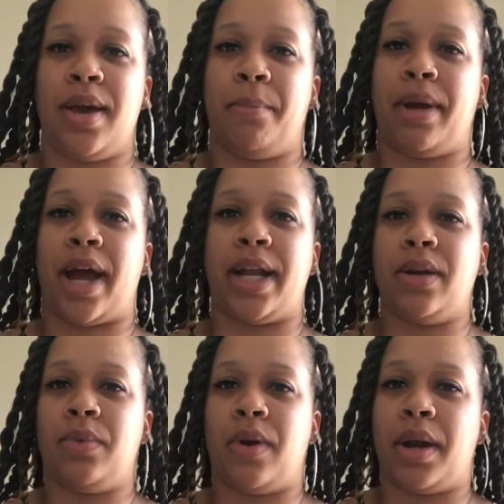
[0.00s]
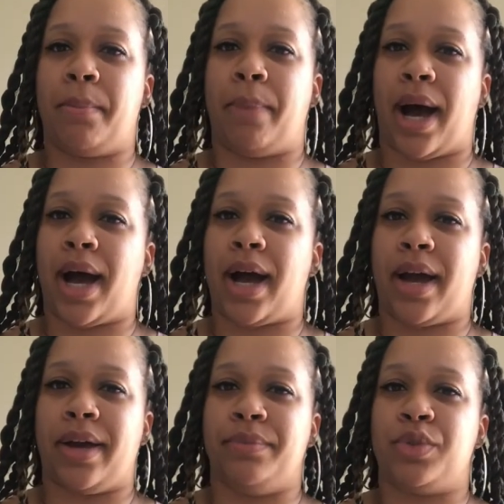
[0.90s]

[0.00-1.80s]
but I didn't want to buy